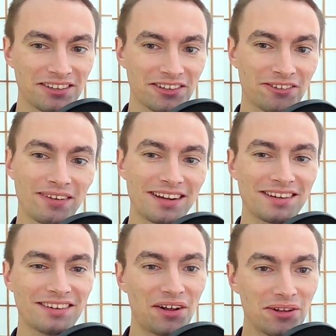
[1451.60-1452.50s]

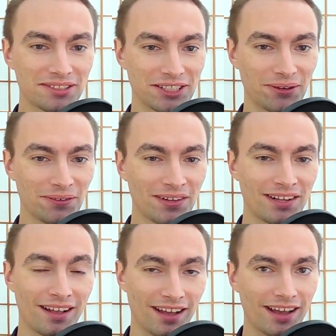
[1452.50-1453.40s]
Karenin also,
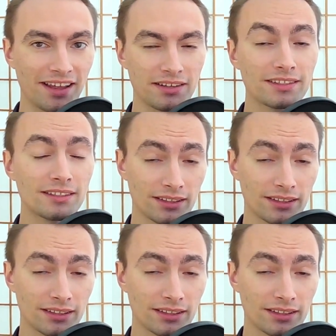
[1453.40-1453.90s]
and